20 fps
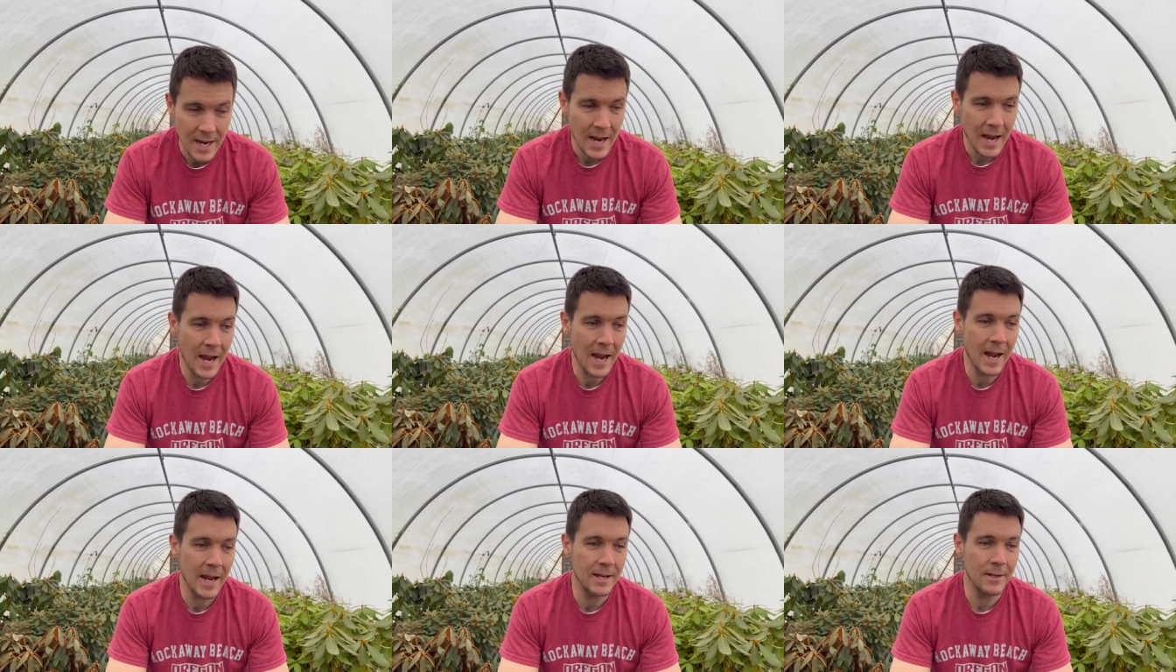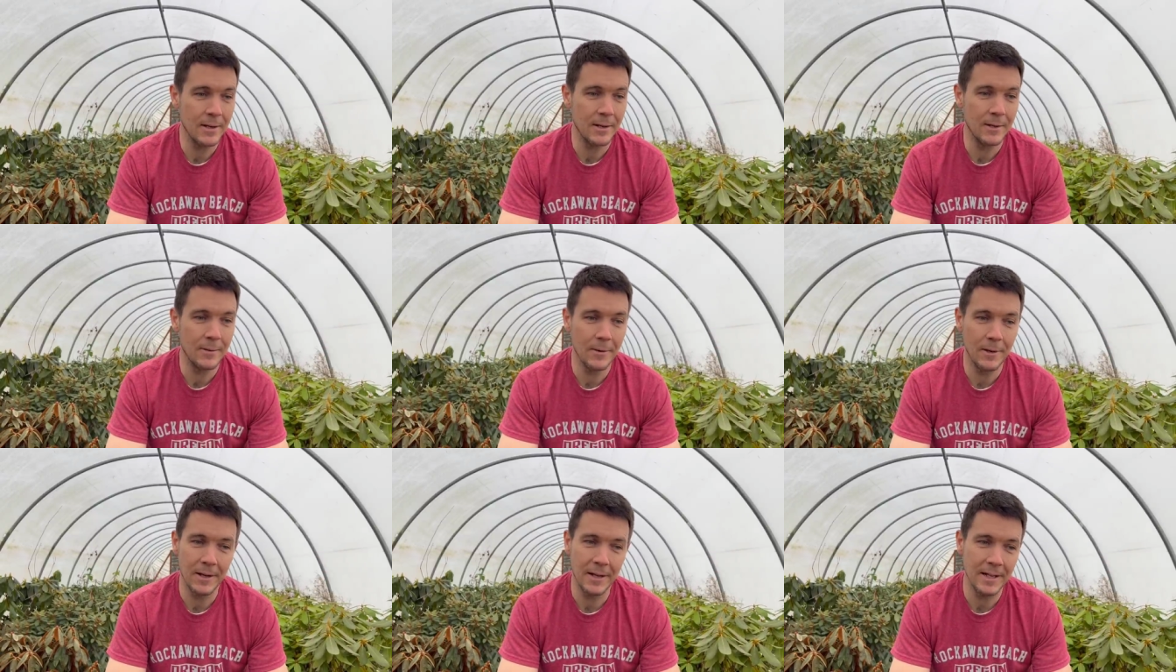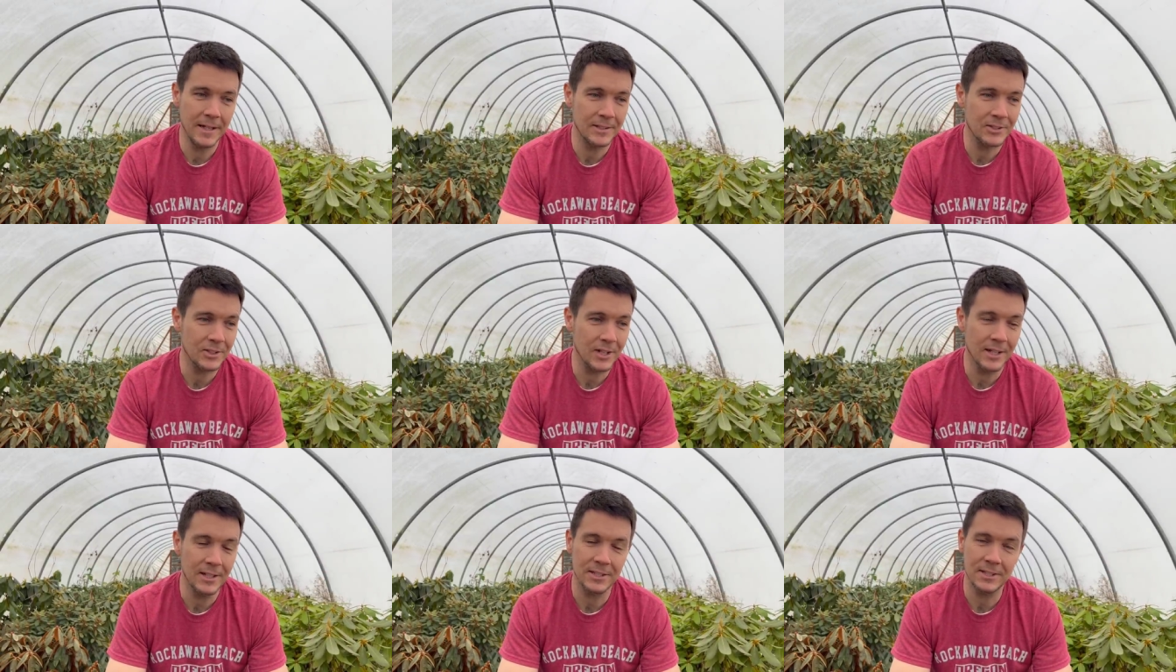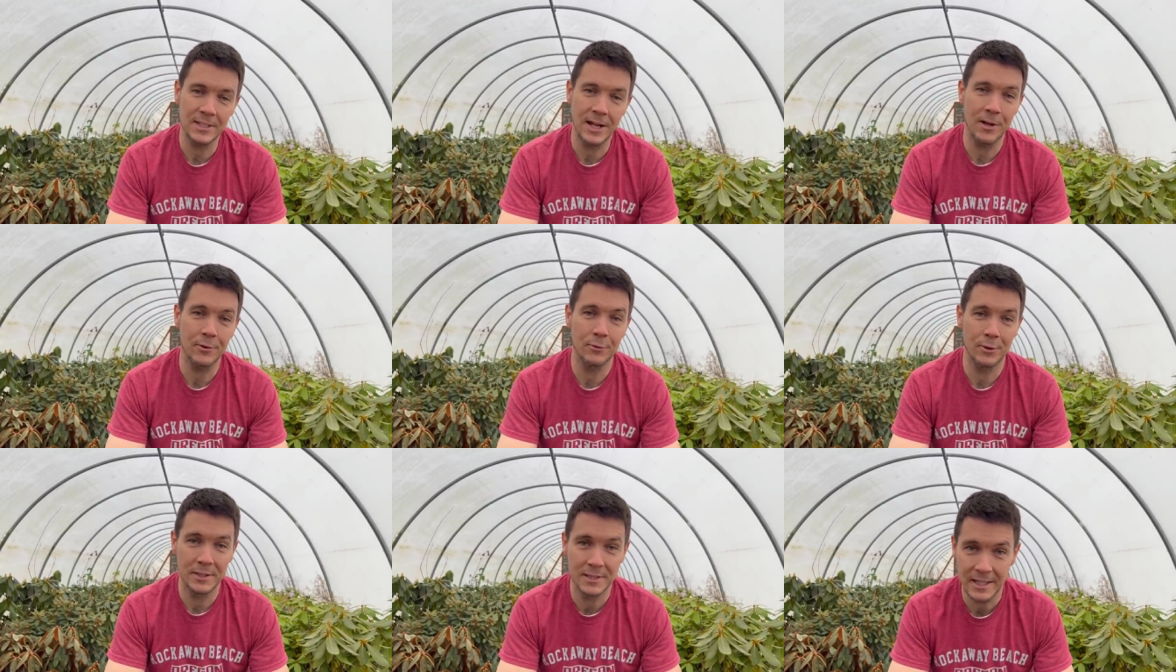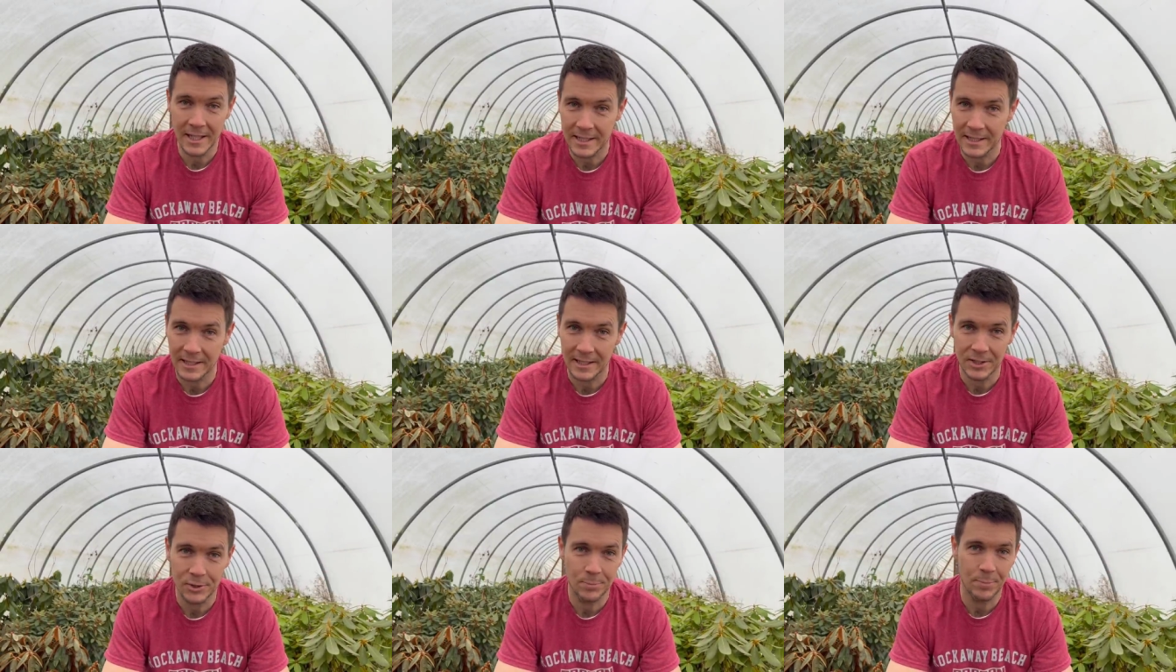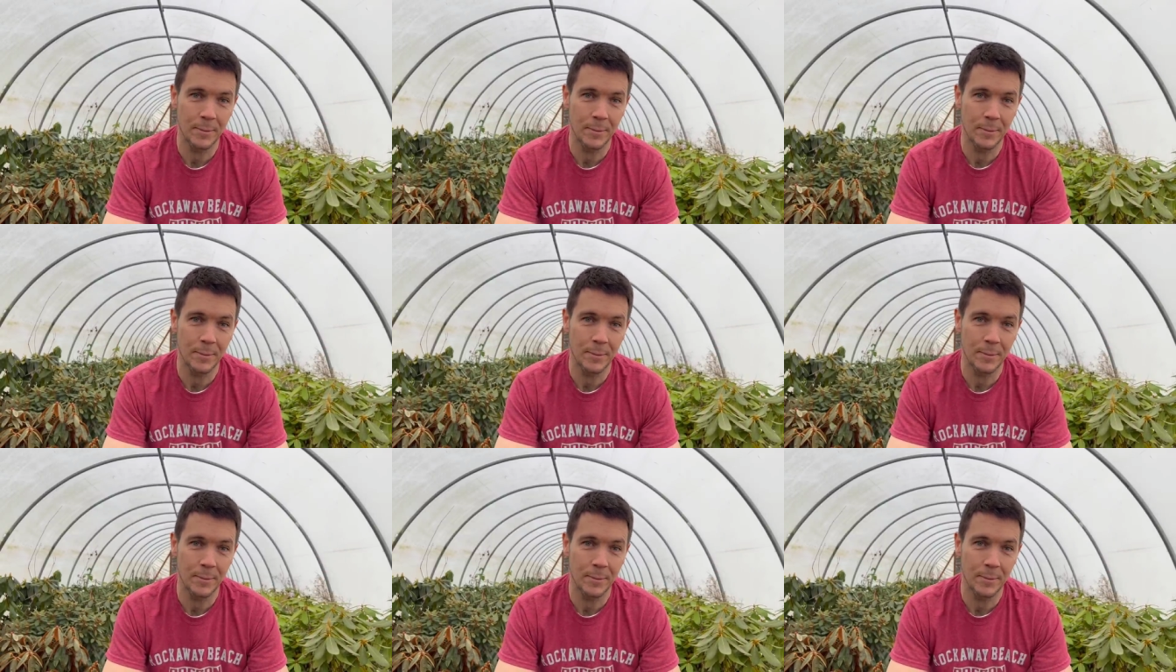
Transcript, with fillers: and it's going to sound ridiculous,